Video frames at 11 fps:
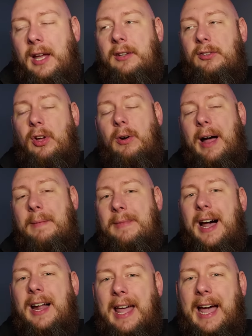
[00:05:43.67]
So I'm
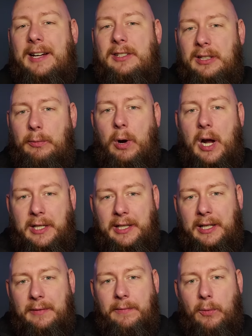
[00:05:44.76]
not actually watching
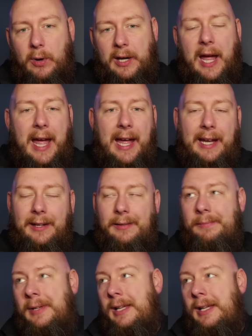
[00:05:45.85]
it in 4K